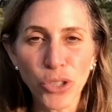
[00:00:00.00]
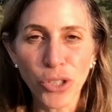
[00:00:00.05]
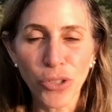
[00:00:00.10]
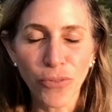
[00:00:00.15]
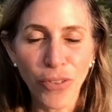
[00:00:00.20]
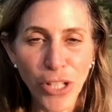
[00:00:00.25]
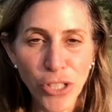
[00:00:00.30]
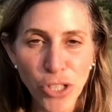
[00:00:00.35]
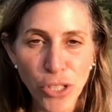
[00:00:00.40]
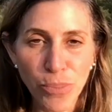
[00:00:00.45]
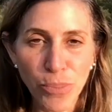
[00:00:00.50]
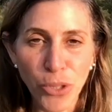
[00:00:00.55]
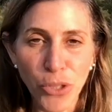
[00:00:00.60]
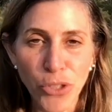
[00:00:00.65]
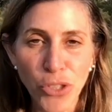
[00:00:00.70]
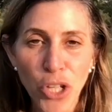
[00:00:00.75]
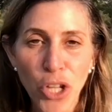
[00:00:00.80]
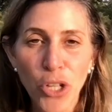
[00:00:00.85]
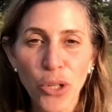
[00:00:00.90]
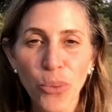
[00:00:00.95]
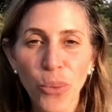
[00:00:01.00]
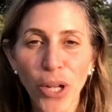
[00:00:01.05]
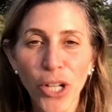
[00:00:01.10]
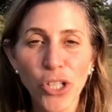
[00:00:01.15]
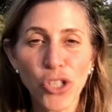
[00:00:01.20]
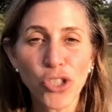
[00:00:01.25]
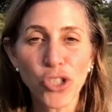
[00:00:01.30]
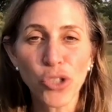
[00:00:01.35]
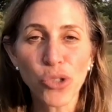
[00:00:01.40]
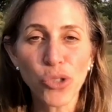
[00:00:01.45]
vegetables, you want
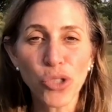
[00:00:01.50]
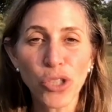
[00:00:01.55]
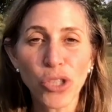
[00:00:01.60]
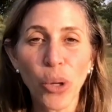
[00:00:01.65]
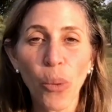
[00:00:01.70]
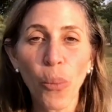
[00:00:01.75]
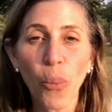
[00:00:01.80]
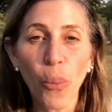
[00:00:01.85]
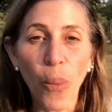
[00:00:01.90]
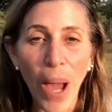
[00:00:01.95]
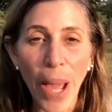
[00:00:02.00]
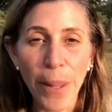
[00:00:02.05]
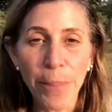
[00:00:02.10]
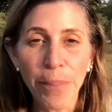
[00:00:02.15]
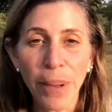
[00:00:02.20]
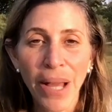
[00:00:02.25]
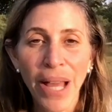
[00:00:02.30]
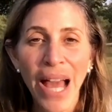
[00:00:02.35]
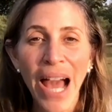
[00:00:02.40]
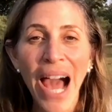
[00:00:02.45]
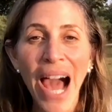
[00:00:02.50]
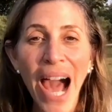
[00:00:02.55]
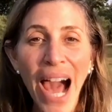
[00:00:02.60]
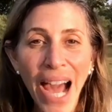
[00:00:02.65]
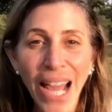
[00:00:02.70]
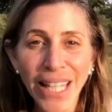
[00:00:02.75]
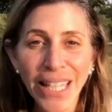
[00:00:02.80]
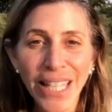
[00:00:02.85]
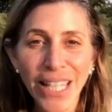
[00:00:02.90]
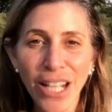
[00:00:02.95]
to choose the ripe,
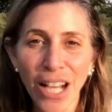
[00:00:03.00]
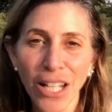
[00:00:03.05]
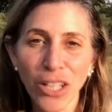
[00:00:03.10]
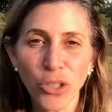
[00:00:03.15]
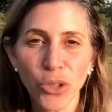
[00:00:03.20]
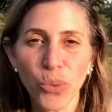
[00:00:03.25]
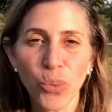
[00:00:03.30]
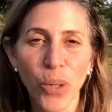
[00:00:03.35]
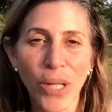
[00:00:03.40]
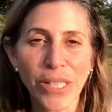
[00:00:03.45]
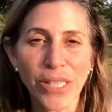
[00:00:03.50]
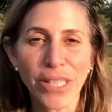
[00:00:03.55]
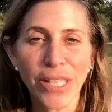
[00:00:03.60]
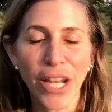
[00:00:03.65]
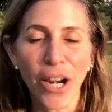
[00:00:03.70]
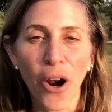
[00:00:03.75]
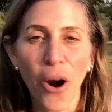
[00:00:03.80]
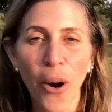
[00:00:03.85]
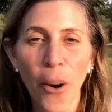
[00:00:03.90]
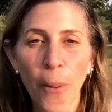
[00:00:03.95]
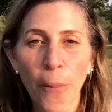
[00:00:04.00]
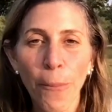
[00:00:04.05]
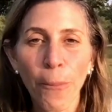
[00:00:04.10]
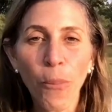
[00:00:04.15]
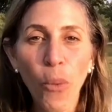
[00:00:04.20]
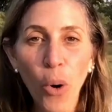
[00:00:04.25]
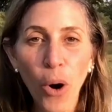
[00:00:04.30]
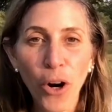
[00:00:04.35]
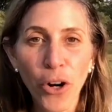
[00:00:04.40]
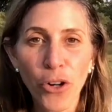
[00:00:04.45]
highly colored ones that are
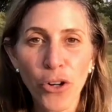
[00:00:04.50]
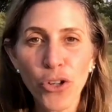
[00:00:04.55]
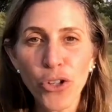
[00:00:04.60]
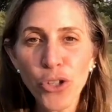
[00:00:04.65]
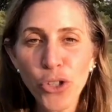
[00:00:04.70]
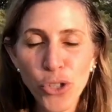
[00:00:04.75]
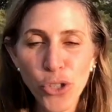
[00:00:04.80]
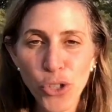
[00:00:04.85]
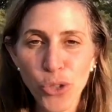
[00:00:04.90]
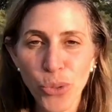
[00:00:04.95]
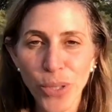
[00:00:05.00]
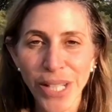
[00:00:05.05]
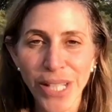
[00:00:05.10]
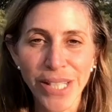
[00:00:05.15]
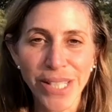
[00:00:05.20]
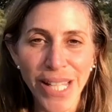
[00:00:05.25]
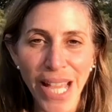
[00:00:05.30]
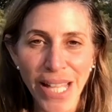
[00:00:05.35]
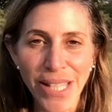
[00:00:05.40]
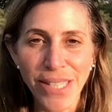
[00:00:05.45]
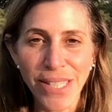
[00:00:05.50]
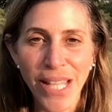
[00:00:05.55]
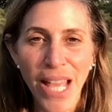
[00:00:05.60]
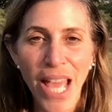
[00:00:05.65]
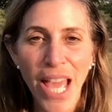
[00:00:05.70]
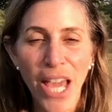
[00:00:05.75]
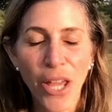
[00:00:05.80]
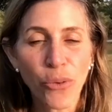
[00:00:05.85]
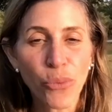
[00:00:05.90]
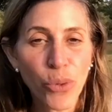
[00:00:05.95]
more nutrient dense
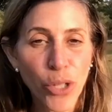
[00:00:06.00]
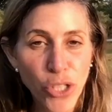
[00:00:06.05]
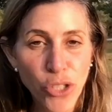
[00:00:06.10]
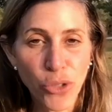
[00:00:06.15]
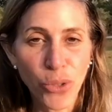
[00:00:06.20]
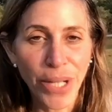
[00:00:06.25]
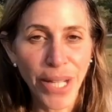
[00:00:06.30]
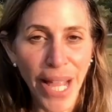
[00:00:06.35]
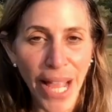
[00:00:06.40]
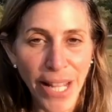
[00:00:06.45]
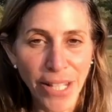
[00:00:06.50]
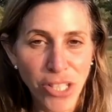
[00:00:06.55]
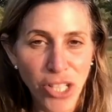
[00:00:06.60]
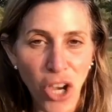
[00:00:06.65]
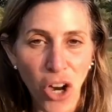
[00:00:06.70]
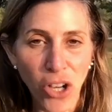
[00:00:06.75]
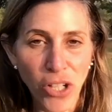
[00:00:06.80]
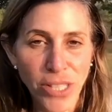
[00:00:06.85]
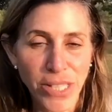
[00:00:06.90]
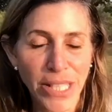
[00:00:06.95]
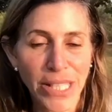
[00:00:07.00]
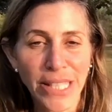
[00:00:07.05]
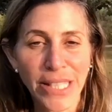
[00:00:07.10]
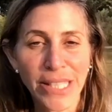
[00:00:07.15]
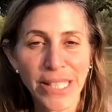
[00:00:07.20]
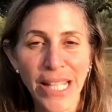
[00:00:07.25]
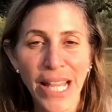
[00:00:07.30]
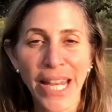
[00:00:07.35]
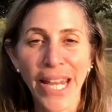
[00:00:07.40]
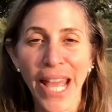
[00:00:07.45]
and richer in
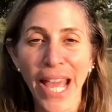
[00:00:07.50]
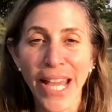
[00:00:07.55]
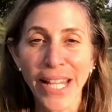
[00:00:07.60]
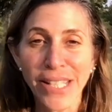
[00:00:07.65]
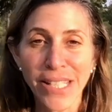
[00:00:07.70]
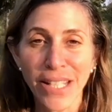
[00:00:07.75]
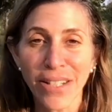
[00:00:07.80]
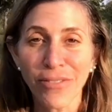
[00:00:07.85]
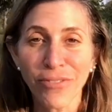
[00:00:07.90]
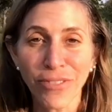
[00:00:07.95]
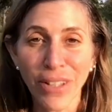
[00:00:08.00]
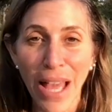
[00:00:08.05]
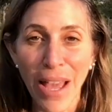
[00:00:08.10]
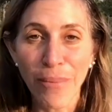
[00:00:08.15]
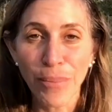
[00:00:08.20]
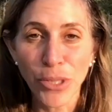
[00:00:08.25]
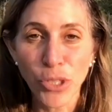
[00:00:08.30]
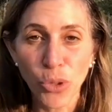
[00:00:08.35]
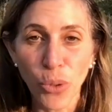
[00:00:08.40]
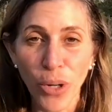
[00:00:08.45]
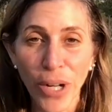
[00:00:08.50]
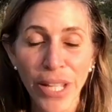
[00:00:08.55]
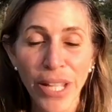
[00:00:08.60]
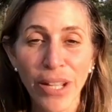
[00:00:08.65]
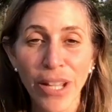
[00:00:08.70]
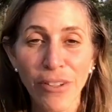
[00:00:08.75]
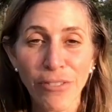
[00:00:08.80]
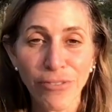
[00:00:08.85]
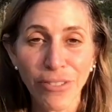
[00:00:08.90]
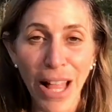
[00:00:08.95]
antioxidants and anti-inflammatory
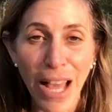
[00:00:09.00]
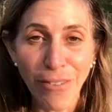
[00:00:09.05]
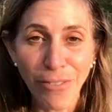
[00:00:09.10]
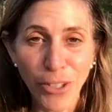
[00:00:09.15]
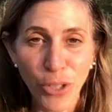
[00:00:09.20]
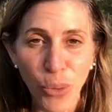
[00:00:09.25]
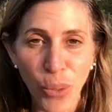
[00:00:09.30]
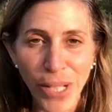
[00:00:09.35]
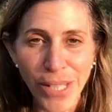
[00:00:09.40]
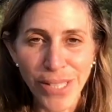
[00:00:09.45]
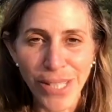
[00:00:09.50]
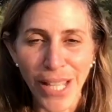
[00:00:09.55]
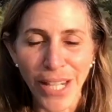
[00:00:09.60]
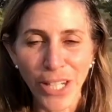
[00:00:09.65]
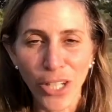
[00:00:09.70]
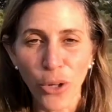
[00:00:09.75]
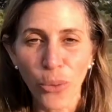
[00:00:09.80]
flavonoids and